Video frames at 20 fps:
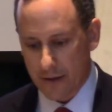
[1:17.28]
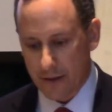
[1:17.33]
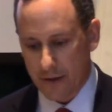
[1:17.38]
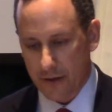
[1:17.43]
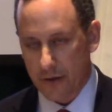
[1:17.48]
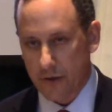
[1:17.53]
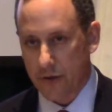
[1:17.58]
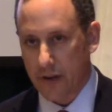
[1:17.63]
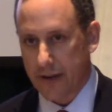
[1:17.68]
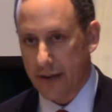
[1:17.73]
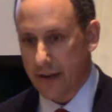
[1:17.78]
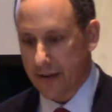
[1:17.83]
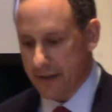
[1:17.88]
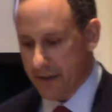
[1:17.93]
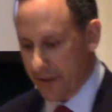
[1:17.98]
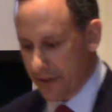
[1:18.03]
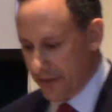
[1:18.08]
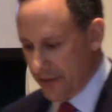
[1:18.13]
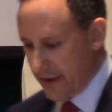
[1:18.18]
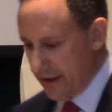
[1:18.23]
So I'd like to
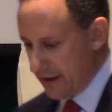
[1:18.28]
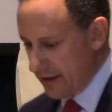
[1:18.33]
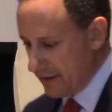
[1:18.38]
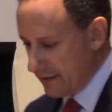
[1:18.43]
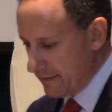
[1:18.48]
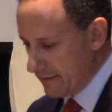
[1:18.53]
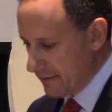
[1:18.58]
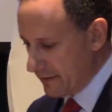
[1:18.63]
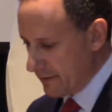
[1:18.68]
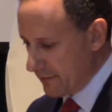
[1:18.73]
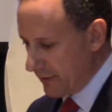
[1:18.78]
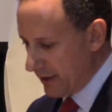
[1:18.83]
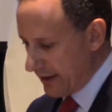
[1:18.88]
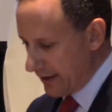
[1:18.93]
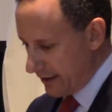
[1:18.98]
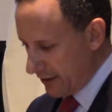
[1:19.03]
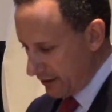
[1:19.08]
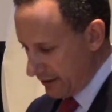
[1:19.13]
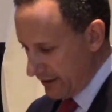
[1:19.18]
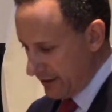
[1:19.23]
thank the Right
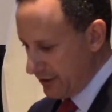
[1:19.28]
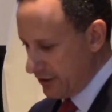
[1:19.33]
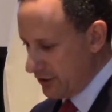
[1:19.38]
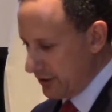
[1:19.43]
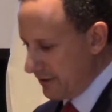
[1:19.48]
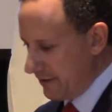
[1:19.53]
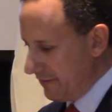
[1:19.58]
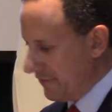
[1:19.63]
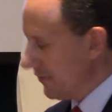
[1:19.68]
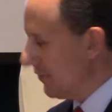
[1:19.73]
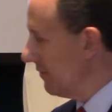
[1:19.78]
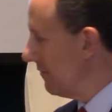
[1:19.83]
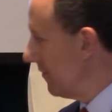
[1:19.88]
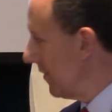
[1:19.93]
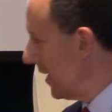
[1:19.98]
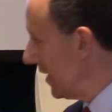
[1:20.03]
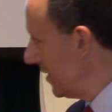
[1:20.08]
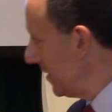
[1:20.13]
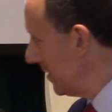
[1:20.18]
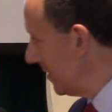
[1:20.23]
Care Initiative for
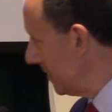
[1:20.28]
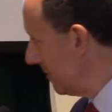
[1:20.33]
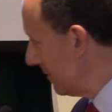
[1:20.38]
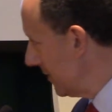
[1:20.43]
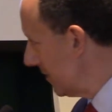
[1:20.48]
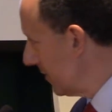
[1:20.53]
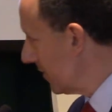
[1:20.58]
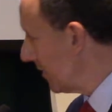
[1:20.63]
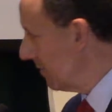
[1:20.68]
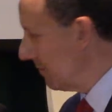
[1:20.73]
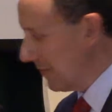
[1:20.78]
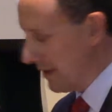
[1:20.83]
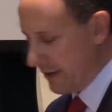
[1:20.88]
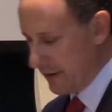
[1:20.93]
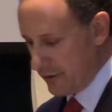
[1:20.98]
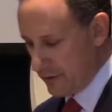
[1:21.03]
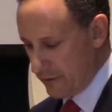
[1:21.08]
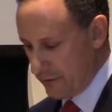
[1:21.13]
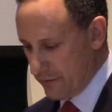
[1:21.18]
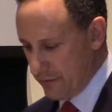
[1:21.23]
inviting the American
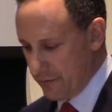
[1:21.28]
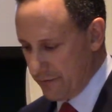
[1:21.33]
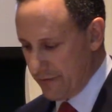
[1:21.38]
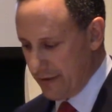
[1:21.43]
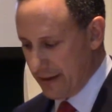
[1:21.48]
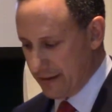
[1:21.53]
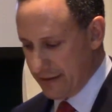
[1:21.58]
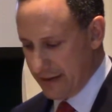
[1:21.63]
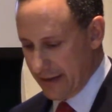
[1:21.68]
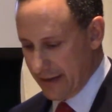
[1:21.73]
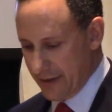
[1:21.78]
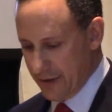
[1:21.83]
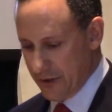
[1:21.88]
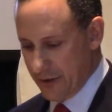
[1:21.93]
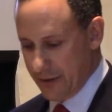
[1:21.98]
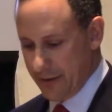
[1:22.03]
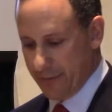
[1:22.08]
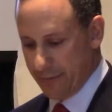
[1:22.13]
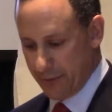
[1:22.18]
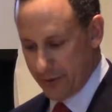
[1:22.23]
Medical Group
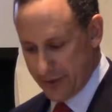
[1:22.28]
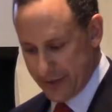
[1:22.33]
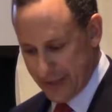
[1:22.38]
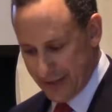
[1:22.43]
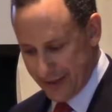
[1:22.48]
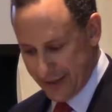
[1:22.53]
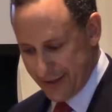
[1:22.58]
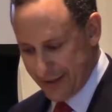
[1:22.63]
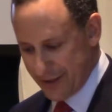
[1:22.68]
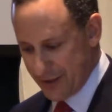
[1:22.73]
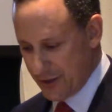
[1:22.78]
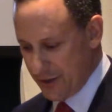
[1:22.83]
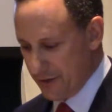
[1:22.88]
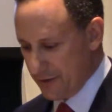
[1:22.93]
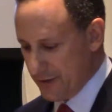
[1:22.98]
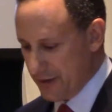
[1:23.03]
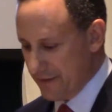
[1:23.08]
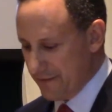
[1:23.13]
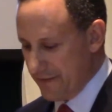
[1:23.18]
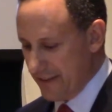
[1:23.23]
Foundation to present at this
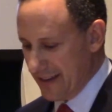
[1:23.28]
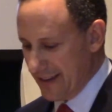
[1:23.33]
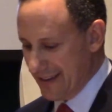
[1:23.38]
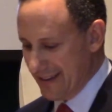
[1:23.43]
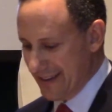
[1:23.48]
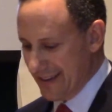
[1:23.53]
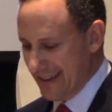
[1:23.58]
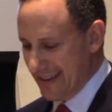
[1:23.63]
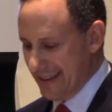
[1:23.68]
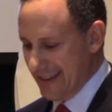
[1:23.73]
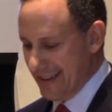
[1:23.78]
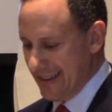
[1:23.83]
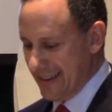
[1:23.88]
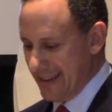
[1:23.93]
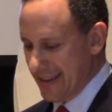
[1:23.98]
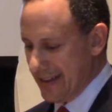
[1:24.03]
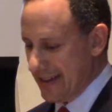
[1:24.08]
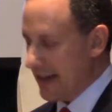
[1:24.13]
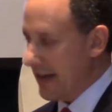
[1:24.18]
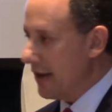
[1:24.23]
year's event,
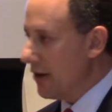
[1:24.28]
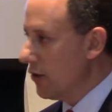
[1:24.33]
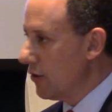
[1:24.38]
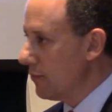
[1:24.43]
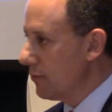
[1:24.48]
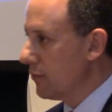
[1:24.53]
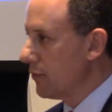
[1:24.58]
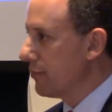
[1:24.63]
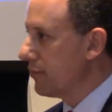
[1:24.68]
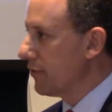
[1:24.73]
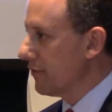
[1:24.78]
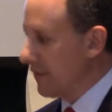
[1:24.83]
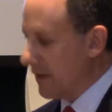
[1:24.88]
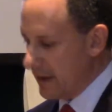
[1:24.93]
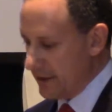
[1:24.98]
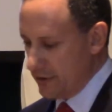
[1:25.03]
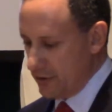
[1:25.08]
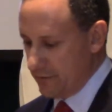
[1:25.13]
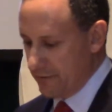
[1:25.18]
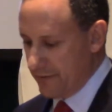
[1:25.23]
and I hope we'll
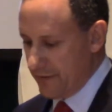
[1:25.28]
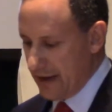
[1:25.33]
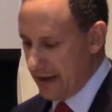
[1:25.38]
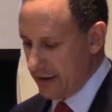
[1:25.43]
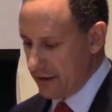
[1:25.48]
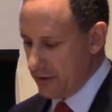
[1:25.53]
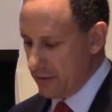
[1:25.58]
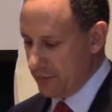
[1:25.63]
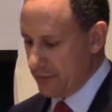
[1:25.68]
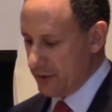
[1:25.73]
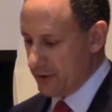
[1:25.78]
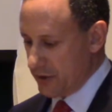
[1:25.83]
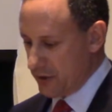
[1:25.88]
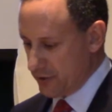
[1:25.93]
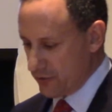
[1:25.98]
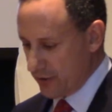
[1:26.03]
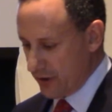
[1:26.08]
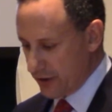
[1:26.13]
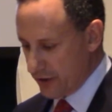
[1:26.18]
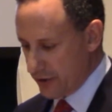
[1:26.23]
provide you valuable
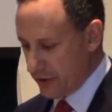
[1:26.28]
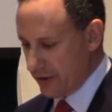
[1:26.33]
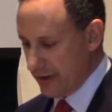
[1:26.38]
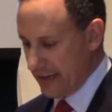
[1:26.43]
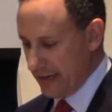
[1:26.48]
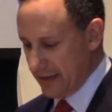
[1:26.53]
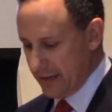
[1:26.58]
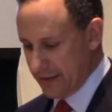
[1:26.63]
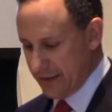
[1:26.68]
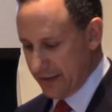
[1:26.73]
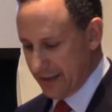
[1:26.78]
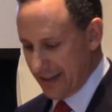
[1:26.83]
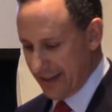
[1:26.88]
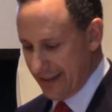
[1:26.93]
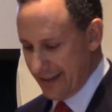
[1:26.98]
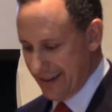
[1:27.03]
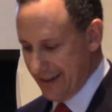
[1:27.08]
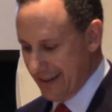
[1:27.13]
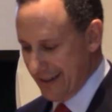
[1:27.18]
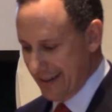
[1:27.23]
structure and insight